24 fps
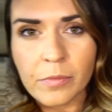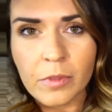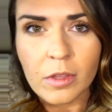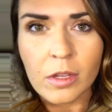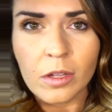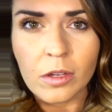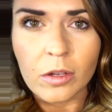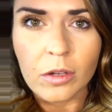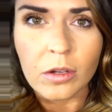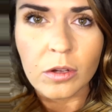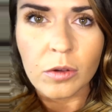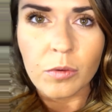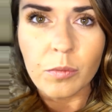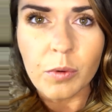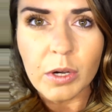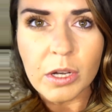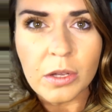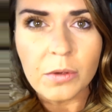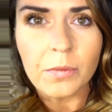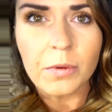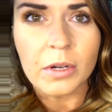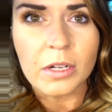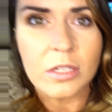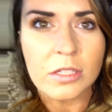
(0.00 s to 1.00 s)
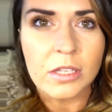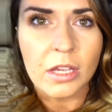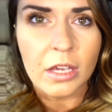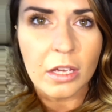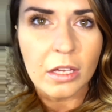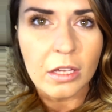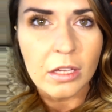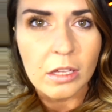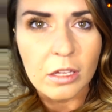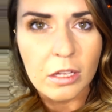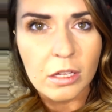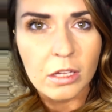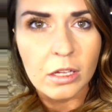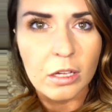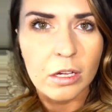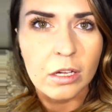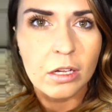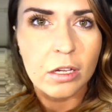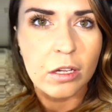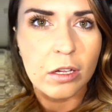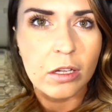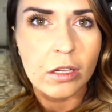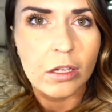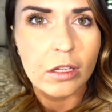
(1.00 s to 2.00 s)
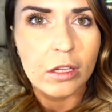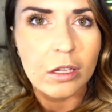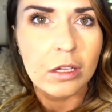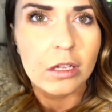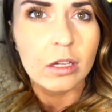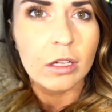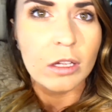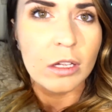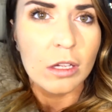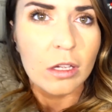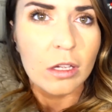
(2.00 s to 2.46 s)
it? What do you want to say? Our house burnt